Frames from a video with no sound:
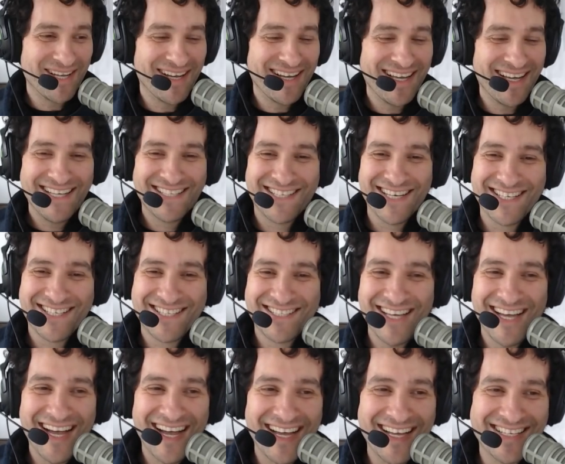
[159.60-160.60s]
So he's
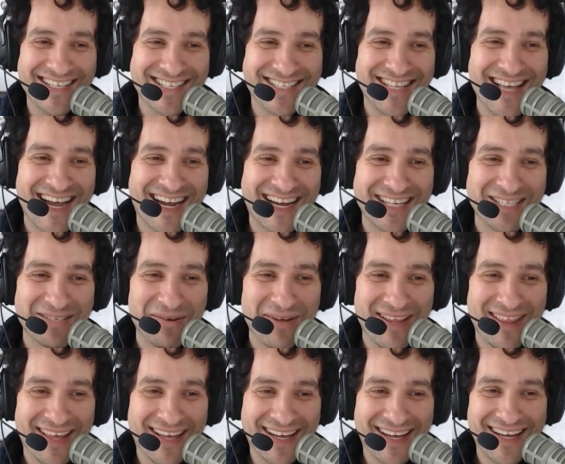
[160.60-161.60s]
just not gonna do
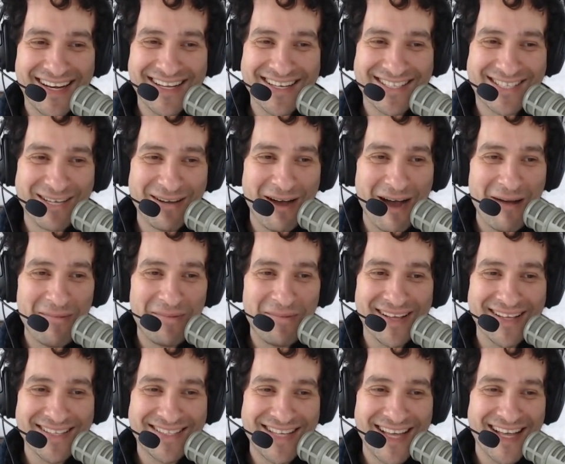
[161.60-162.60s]
anything. He didn't show up. He
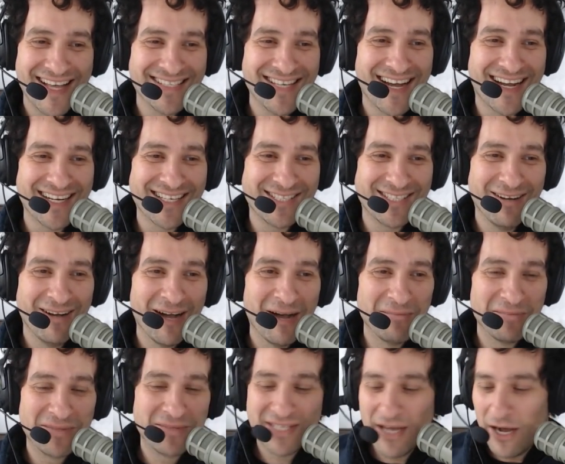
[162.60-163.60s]
didn't say he's not gonna show
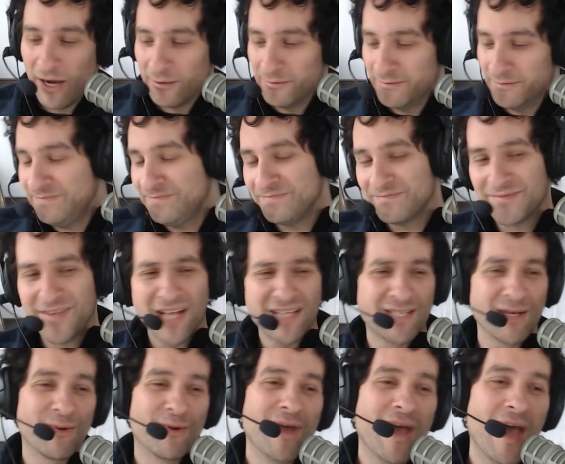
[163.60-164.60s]
up. So
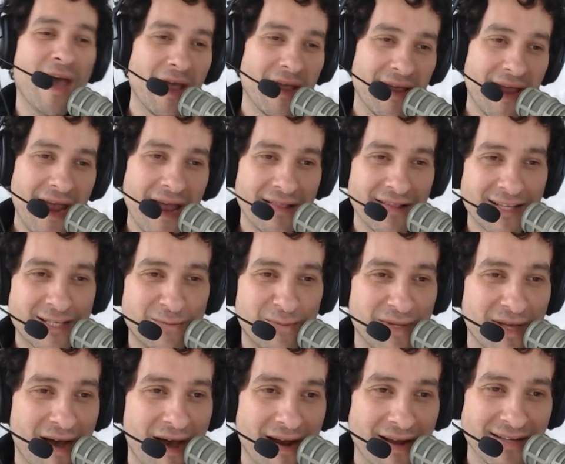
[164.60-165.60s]
that's okay. Hey, let's
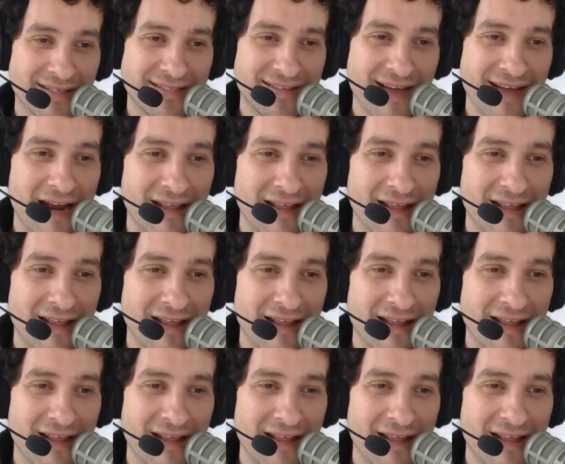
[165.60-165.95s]
be honest.